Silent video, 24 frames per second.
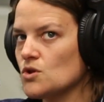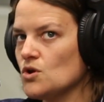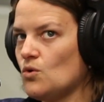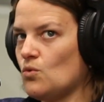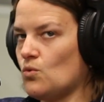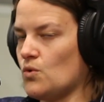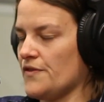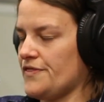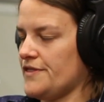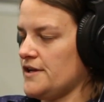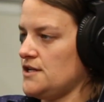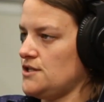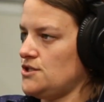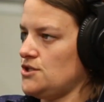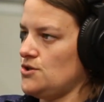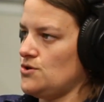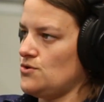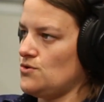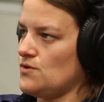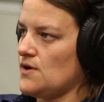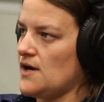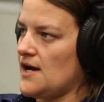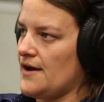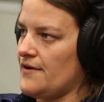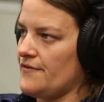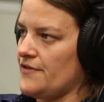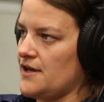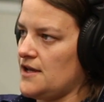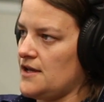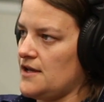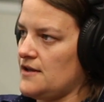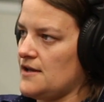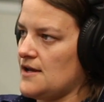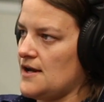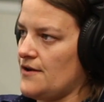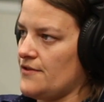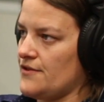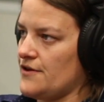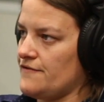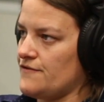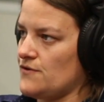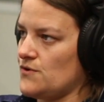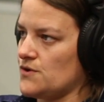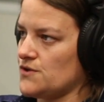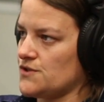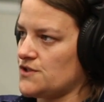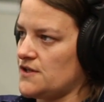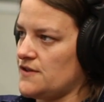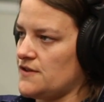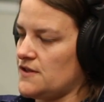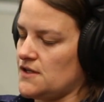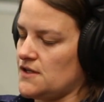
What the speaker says: what they do, how they focus on